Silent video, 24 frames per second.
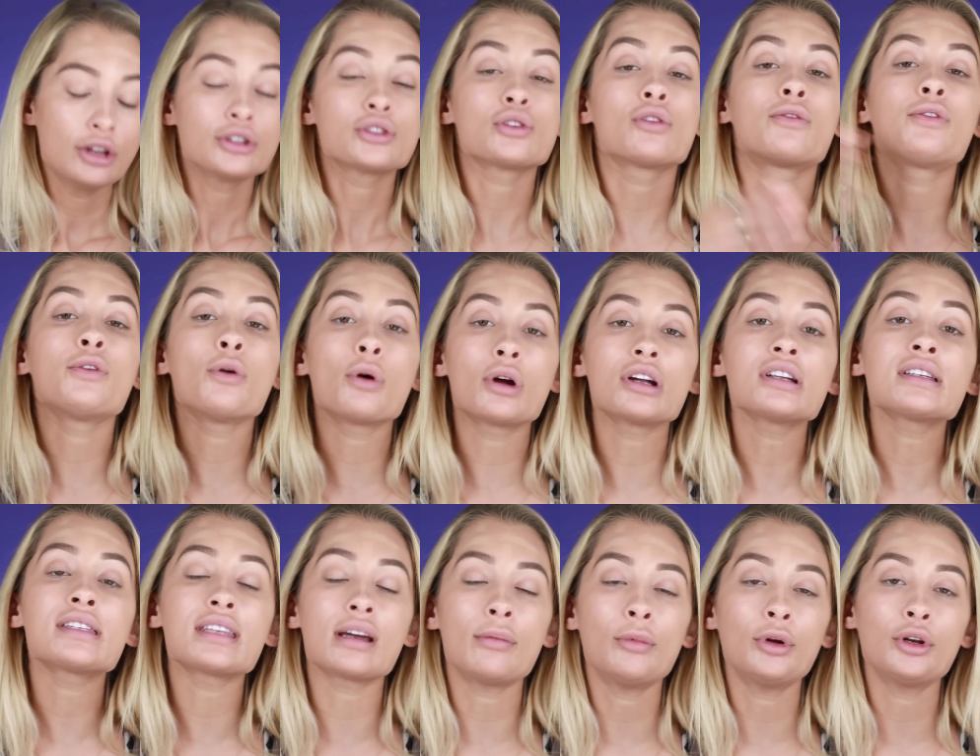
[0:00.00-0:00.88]
So if you are
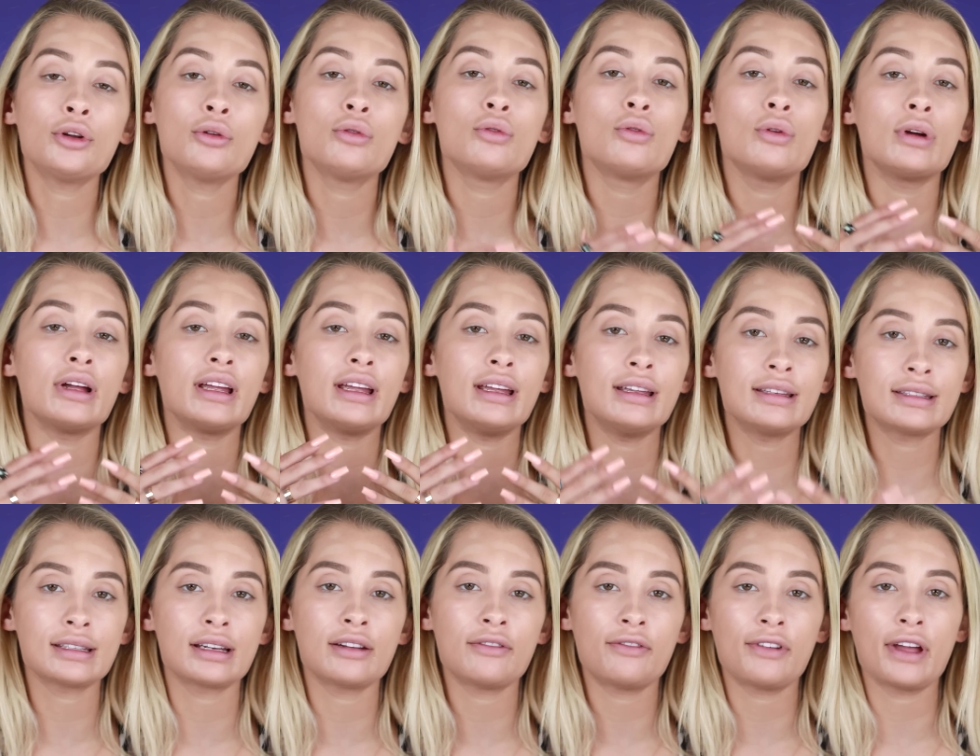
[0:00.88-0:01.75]
someone who
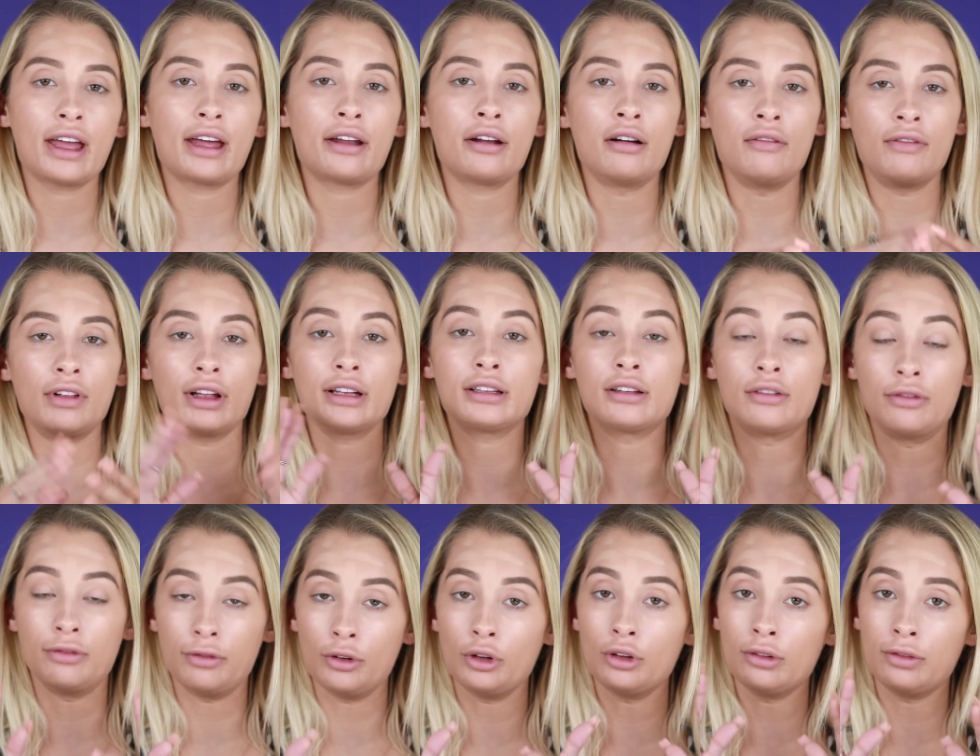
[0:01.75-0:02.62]
isn't a fan of like the
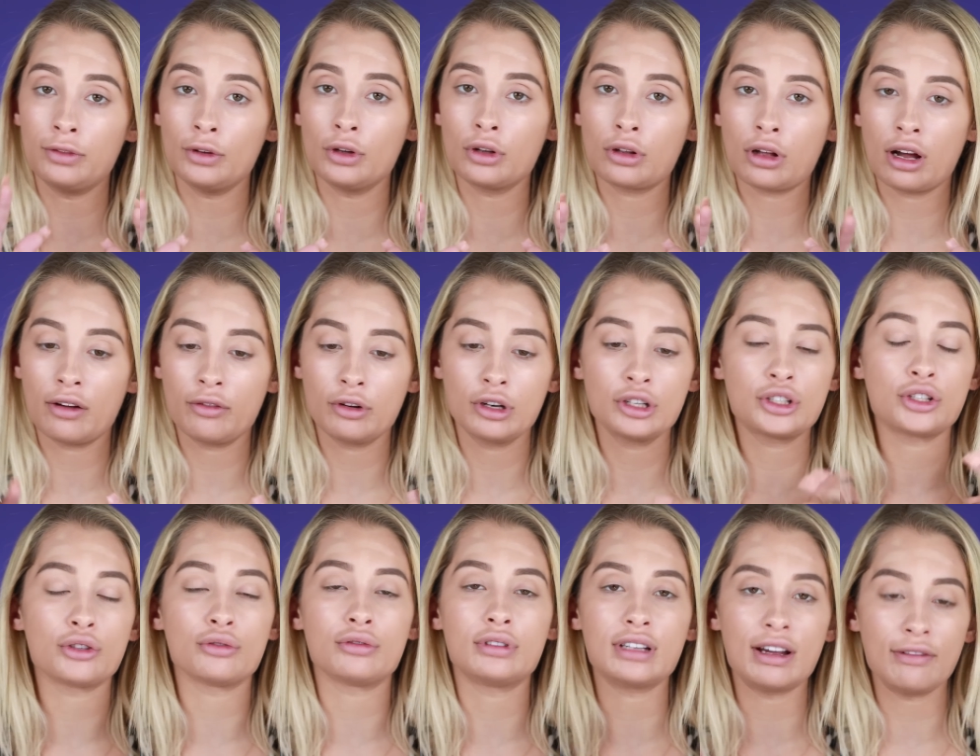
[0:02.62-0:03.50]
full, full
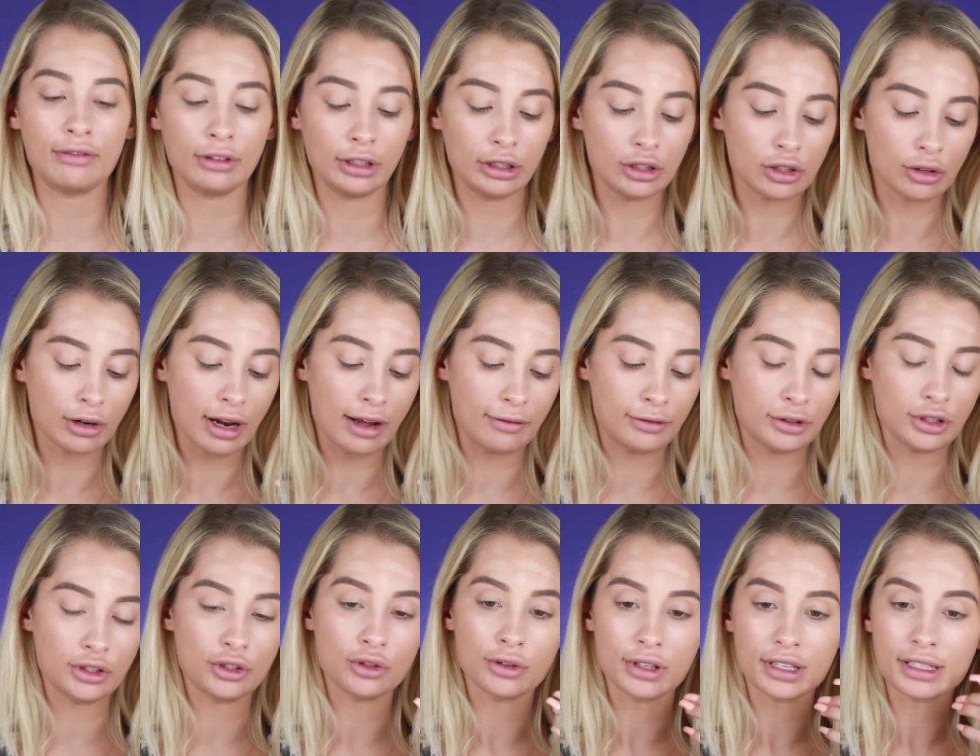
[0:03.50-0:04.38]
coverage, you definitely don't have
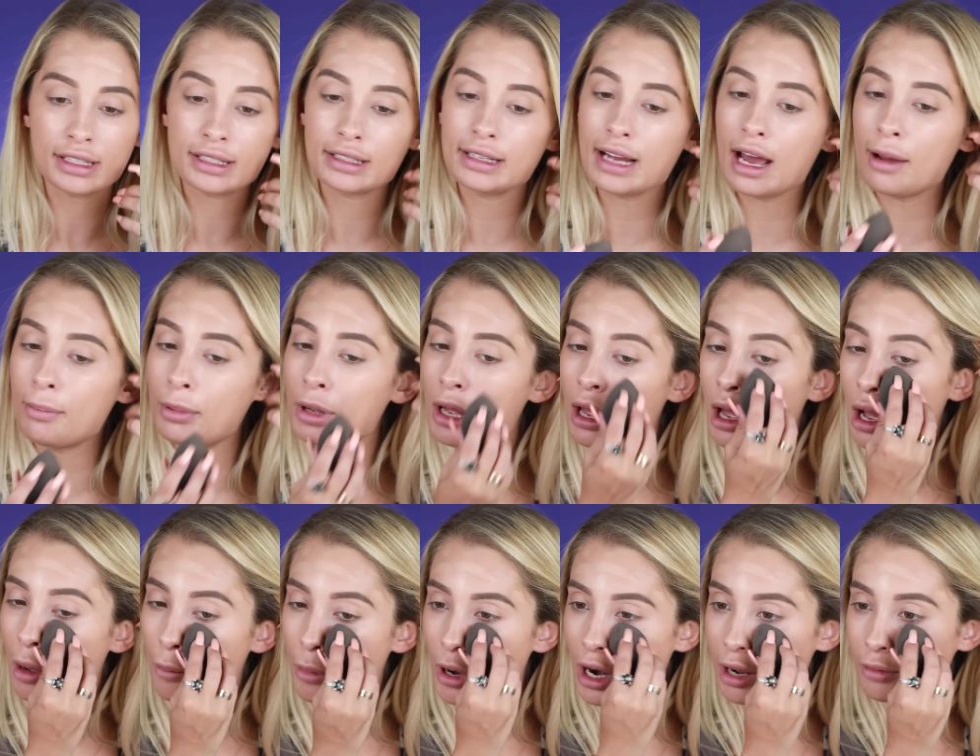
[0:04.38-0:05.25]
to do this step,
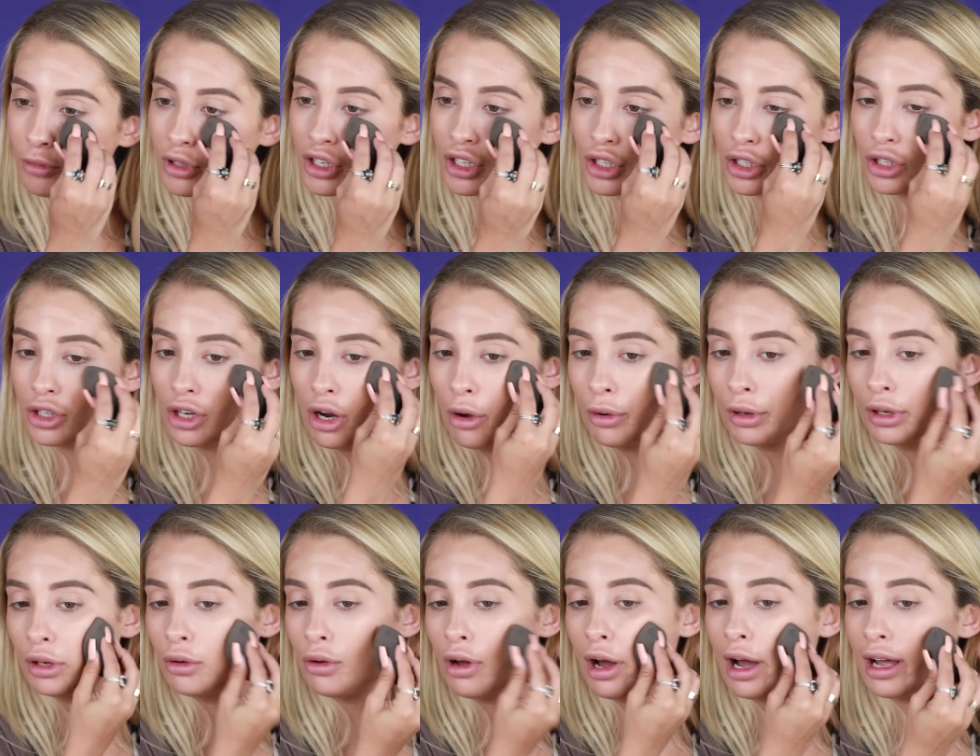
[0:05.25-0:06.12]
but I'm just
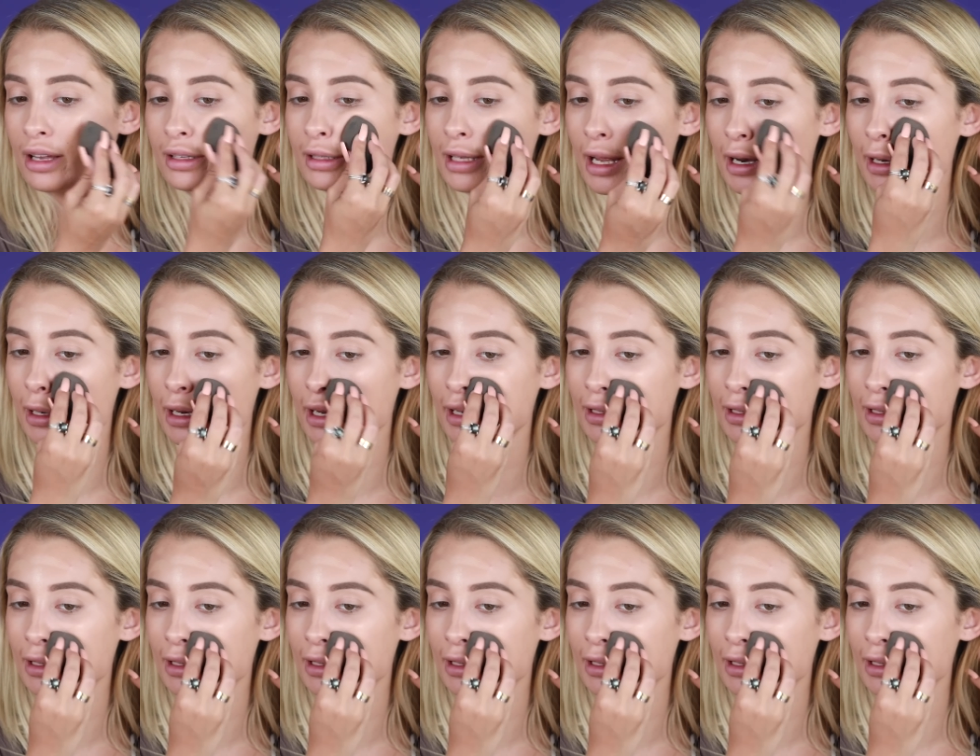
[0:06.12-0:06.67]
showing you guys that it